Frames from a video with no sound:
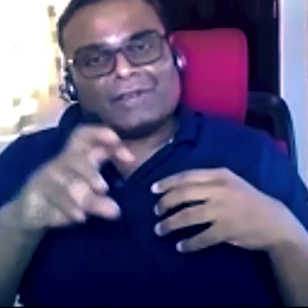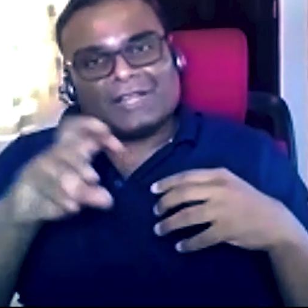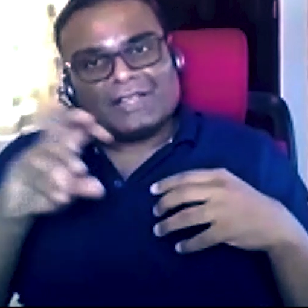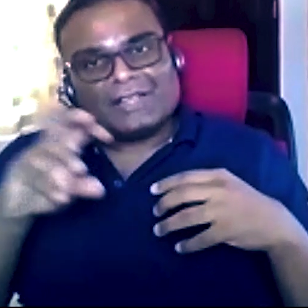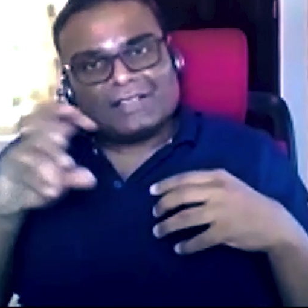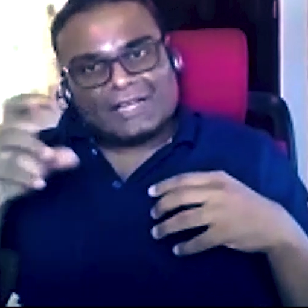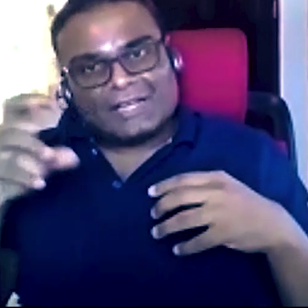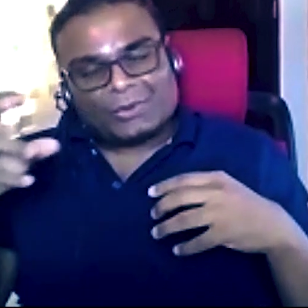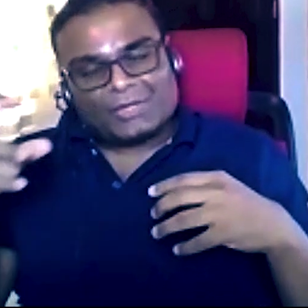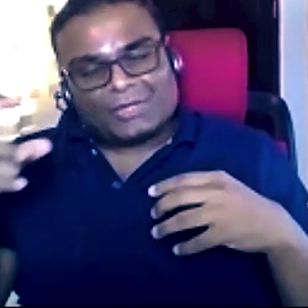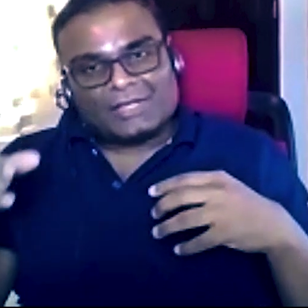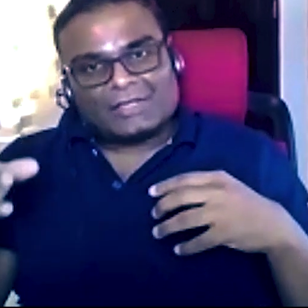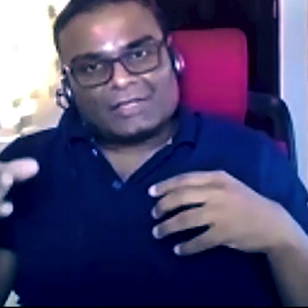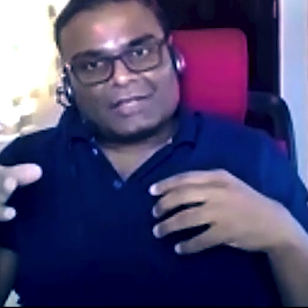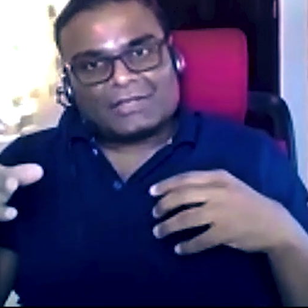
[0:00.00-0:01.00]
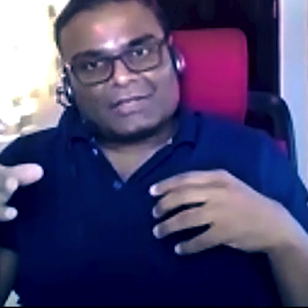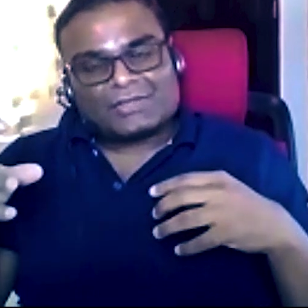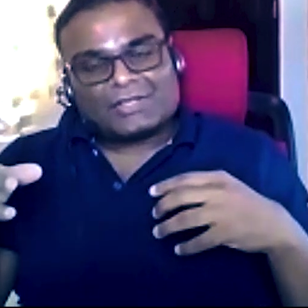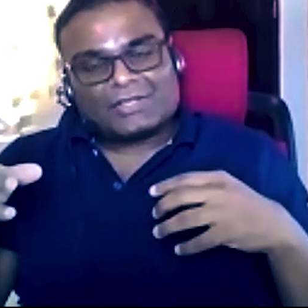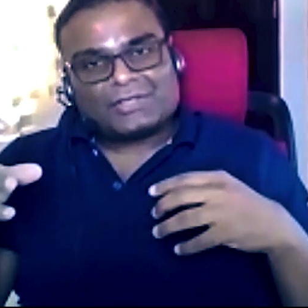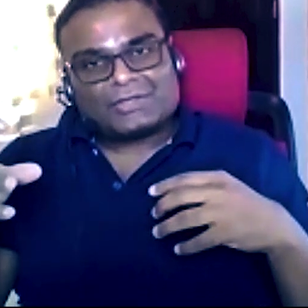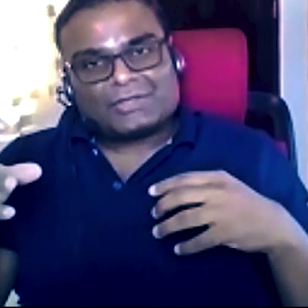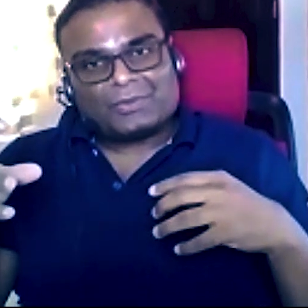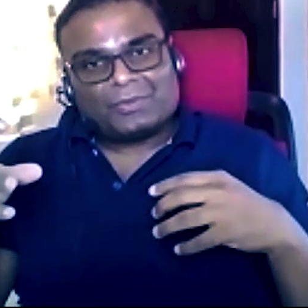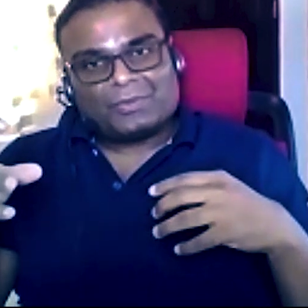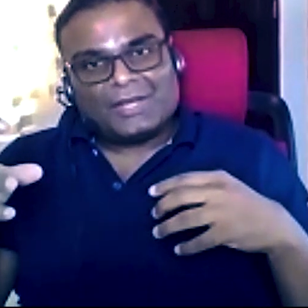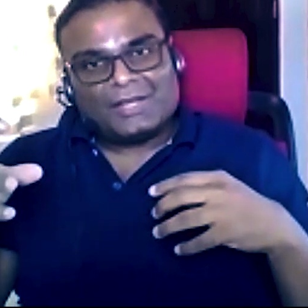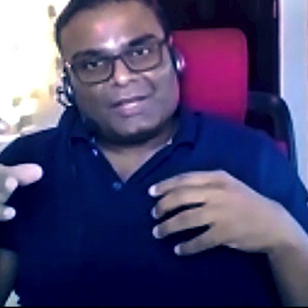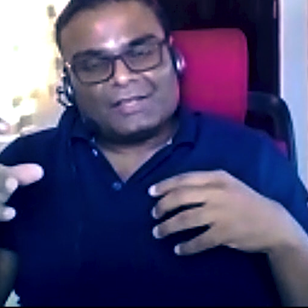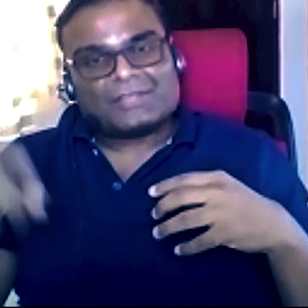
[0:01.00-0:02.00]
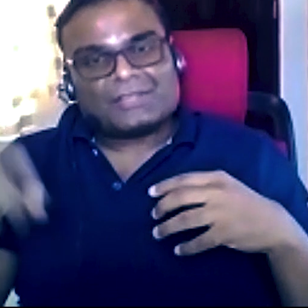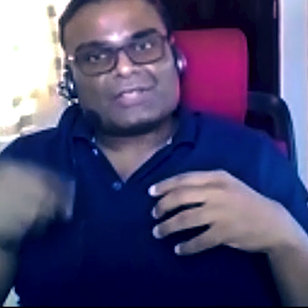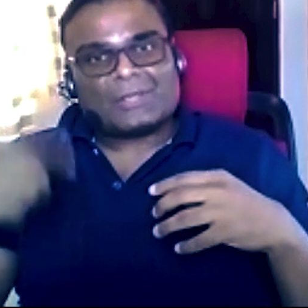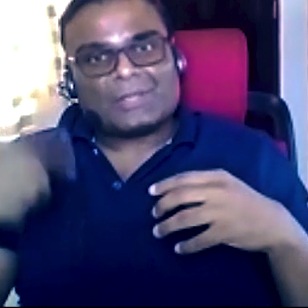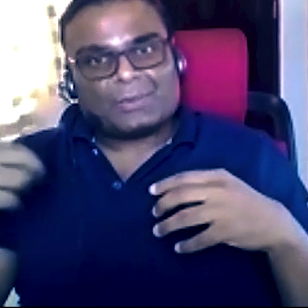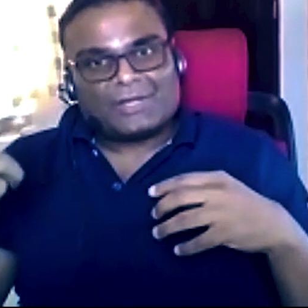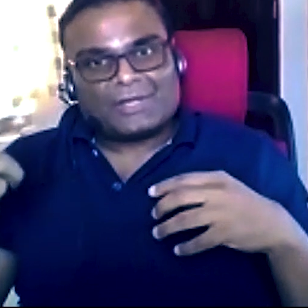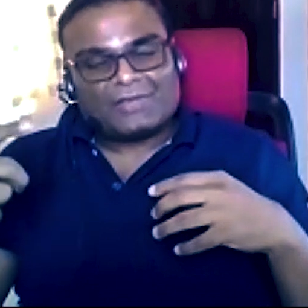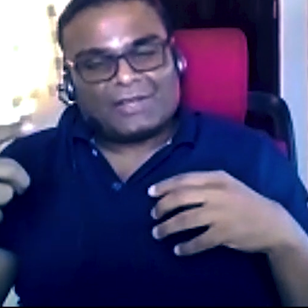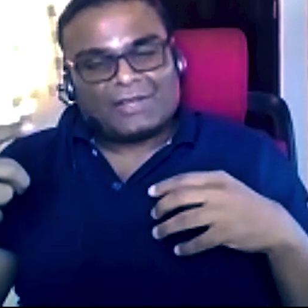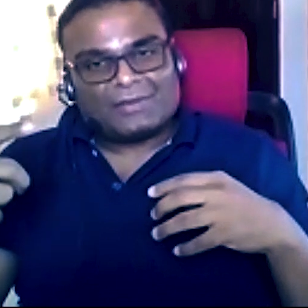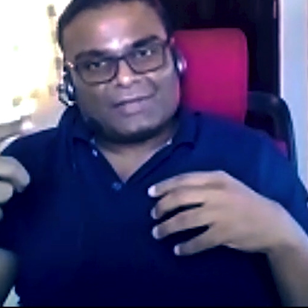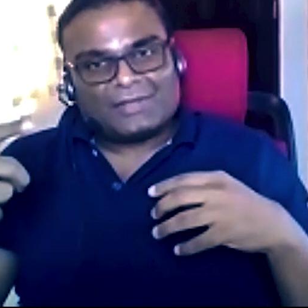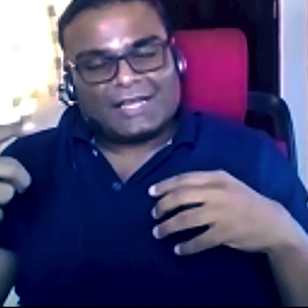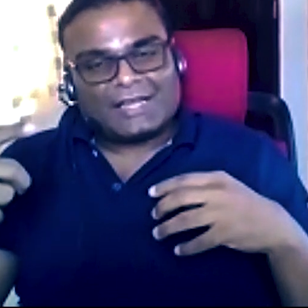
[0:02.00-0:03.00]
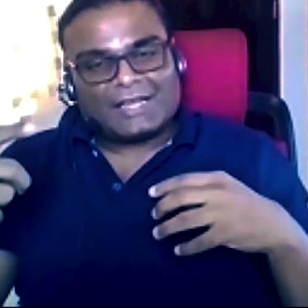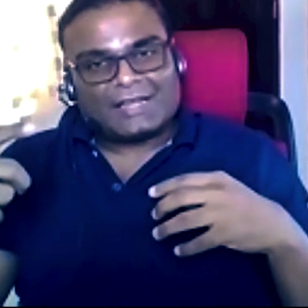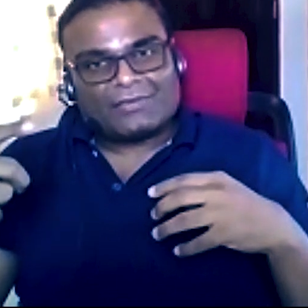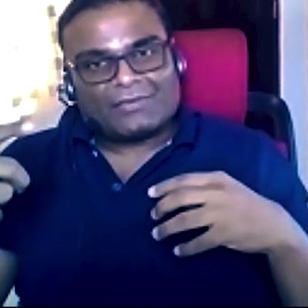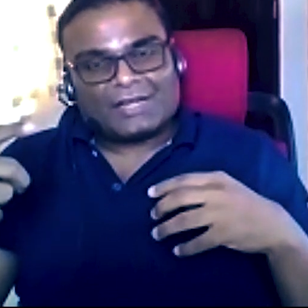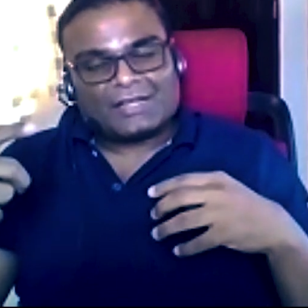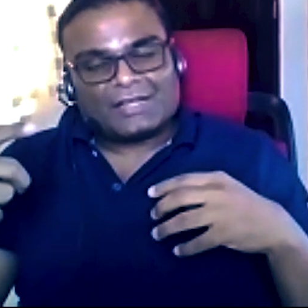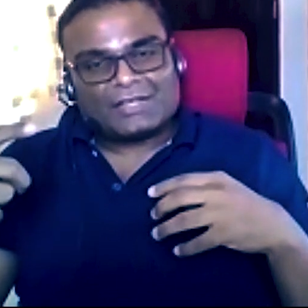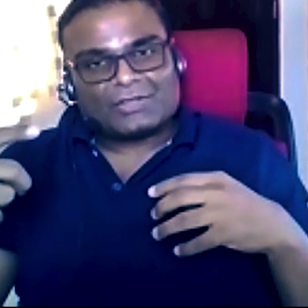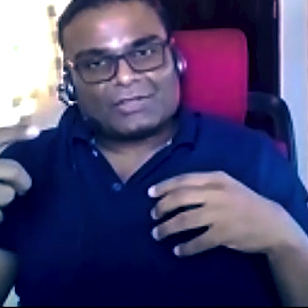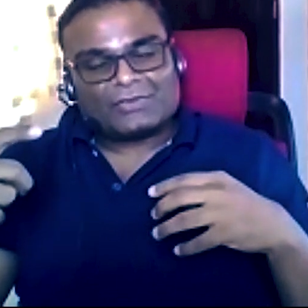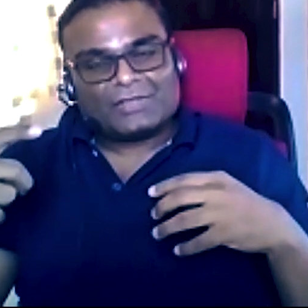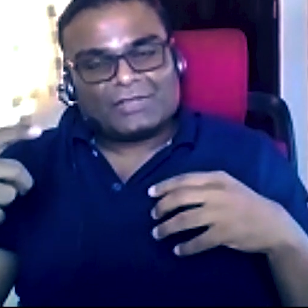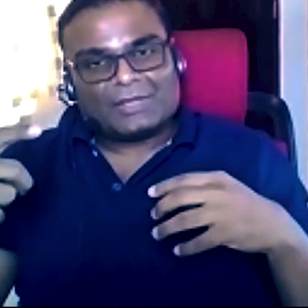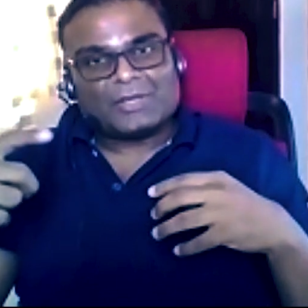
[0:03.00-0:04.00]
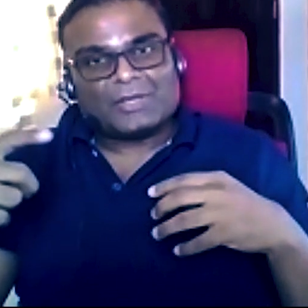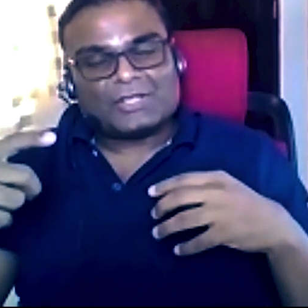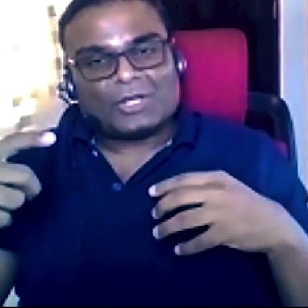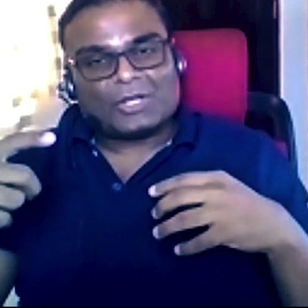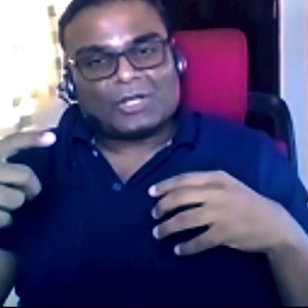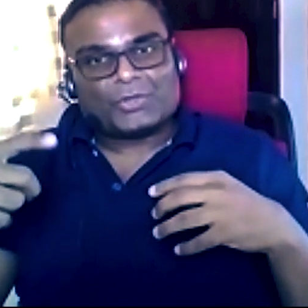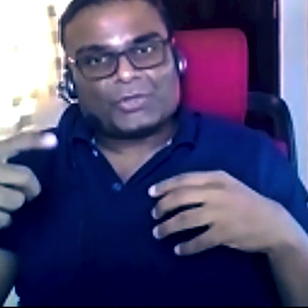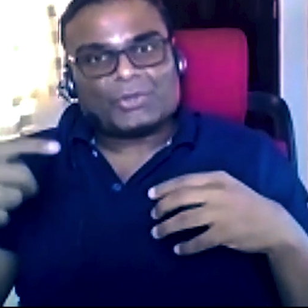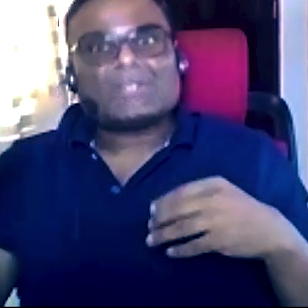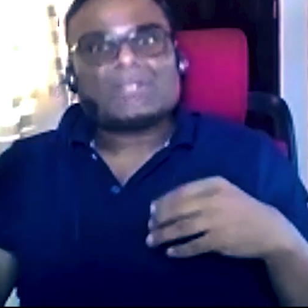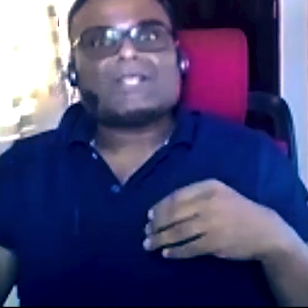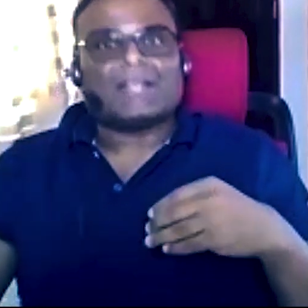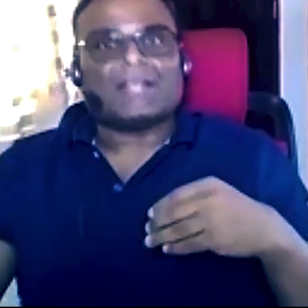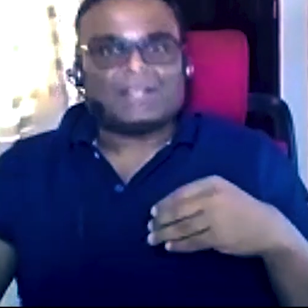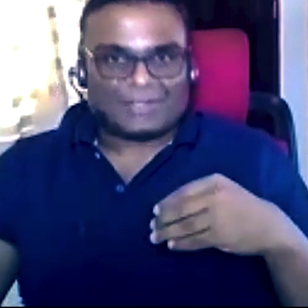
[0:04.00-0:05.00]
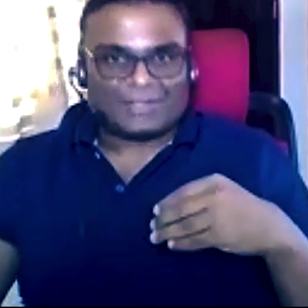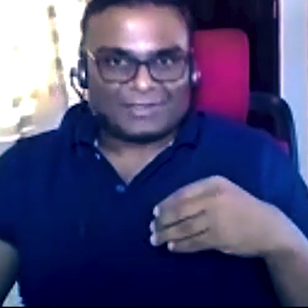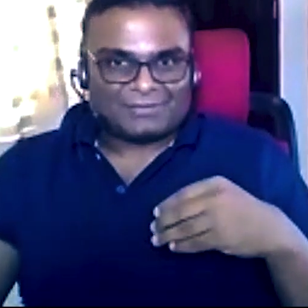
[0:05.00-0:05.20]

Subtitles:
in their own industries to be disruptive and take advantage of the emerging opportunities in Asia.